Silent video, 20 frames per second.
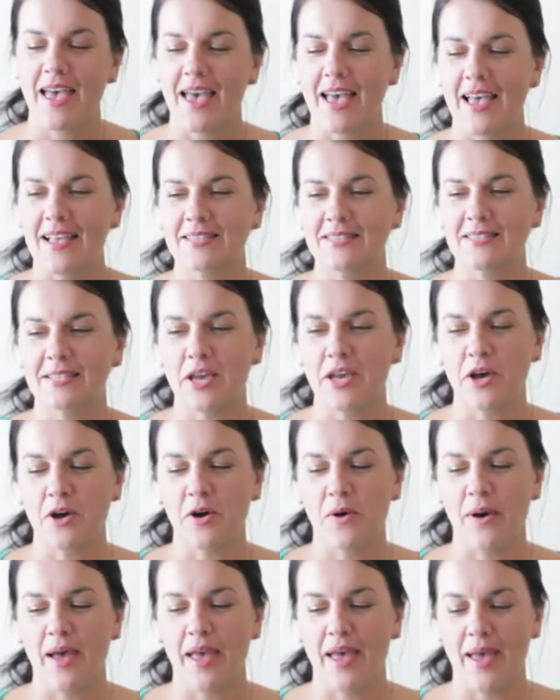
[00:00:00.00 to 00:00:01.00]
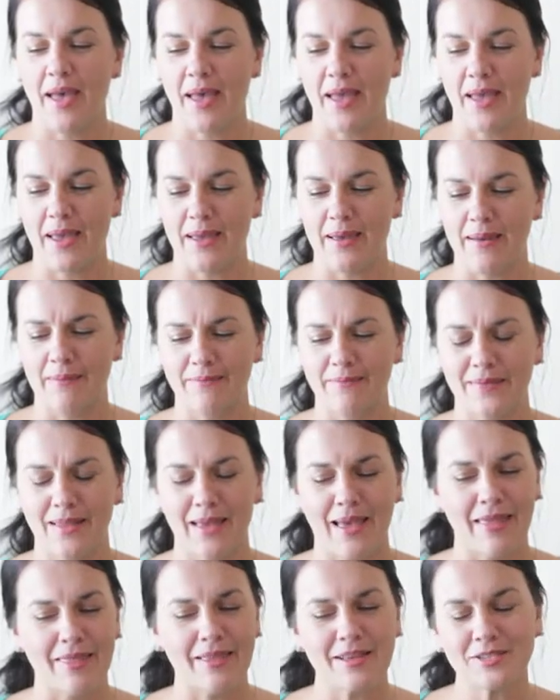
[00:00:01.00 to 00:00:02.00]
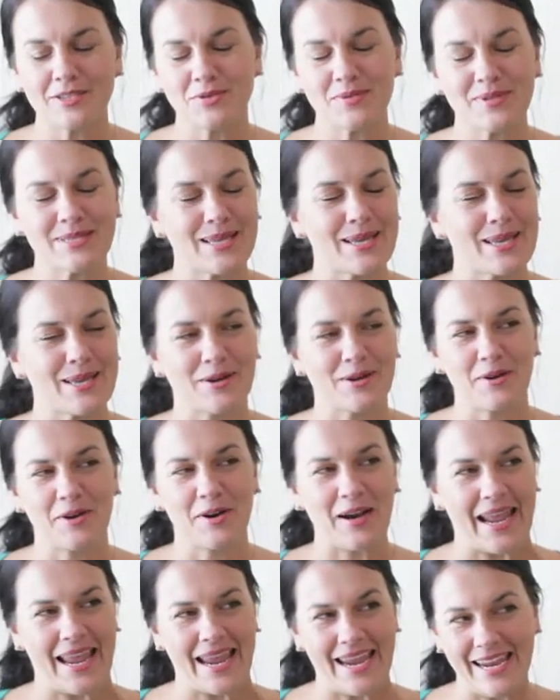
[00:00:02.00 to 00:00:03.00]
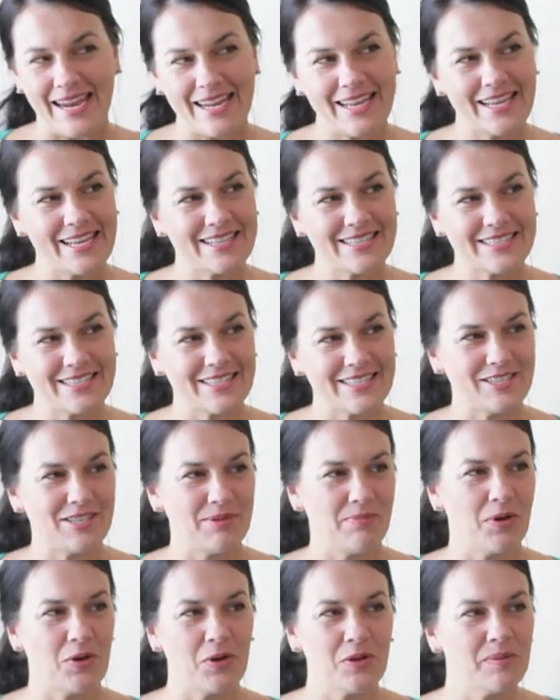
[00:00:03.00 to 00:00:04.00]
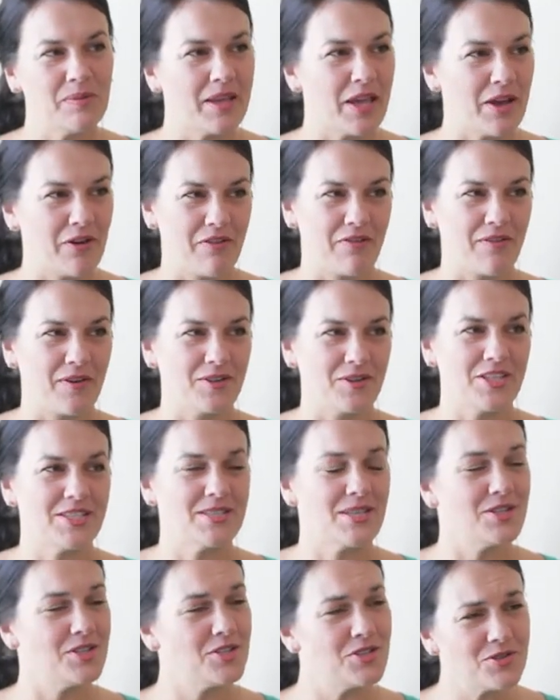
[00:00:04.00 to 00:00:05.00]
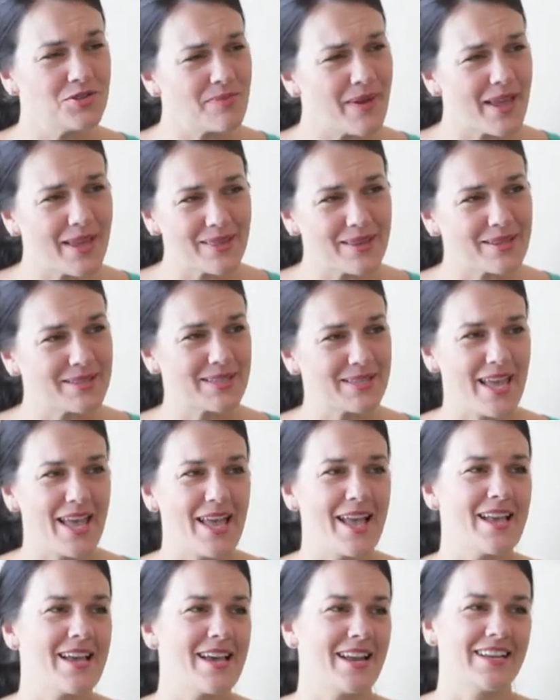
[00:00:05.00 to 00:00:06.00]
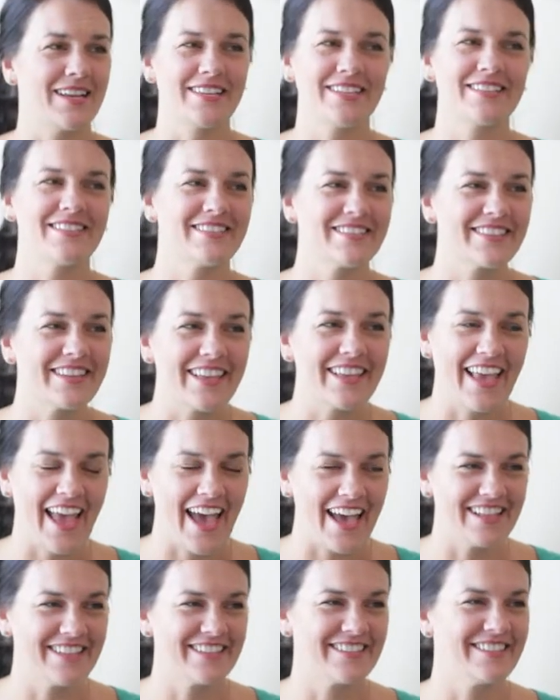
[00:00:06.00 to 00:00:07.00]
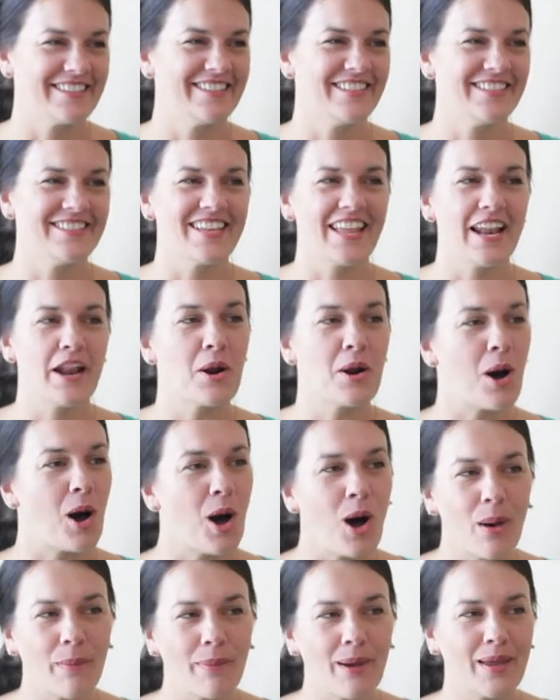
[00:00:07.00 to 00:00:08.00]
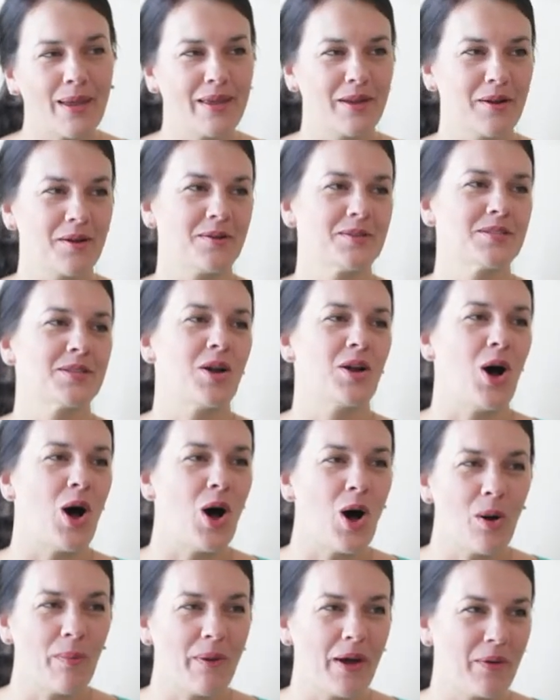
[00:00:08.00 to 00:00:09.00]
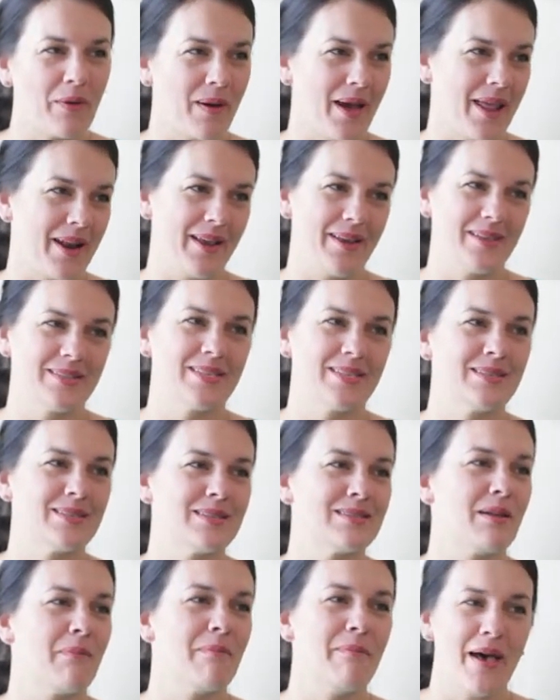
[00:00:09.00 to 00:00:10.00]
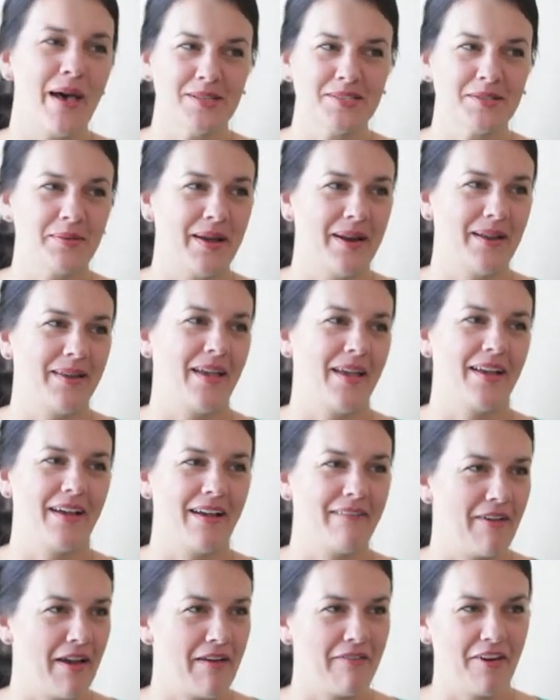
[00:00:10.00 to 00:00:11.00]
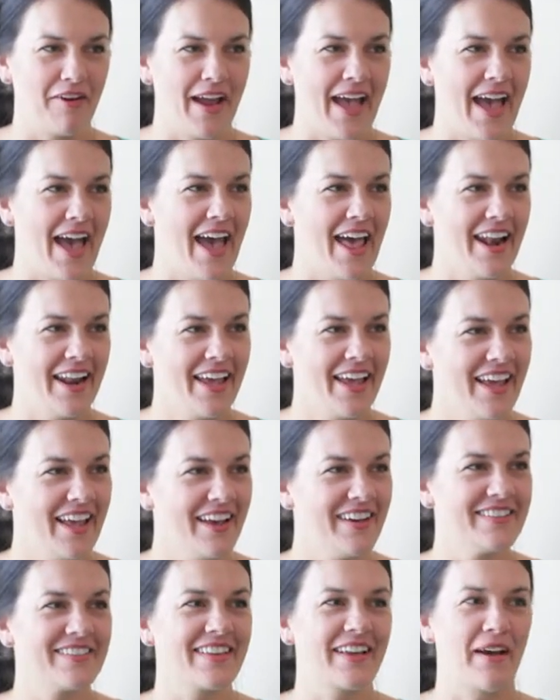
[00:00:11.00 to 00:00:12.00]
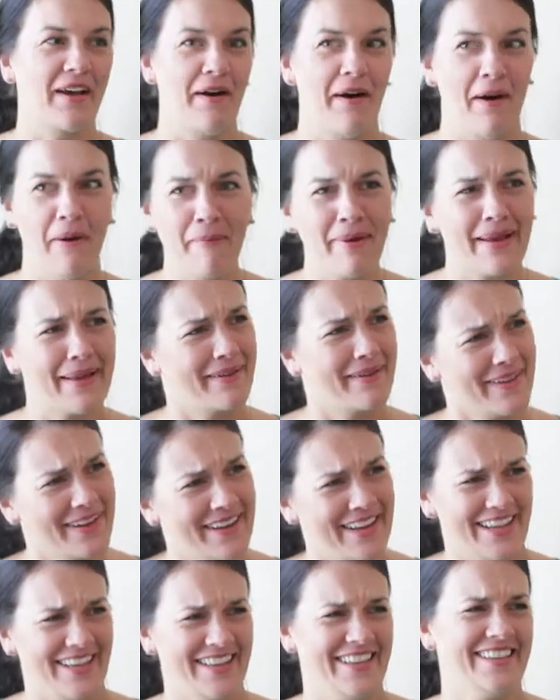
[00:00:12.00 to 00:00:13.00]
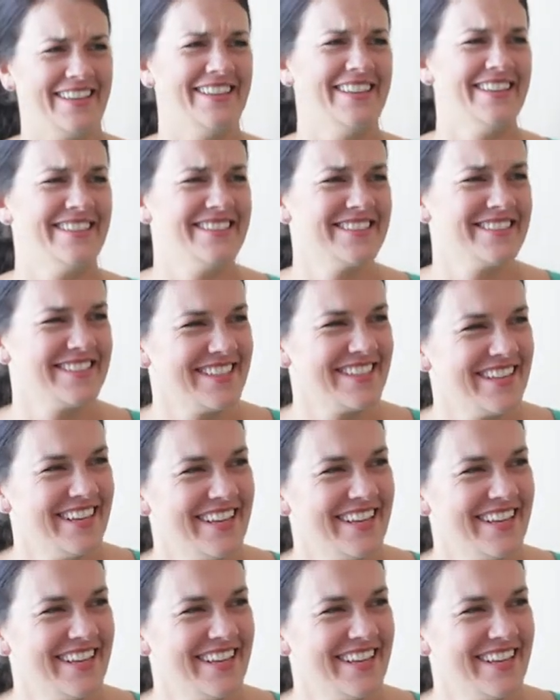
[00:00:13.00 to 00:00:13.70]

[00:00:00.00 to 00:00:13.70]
And so I think she was like in her 80s. She pulled me over and she said, "Did you make this cake?" And I'm like, "Yes." And she said, "In all my years and all my weddings, this is the best wedding cake I've ever had." I was like, "Oh my goodness."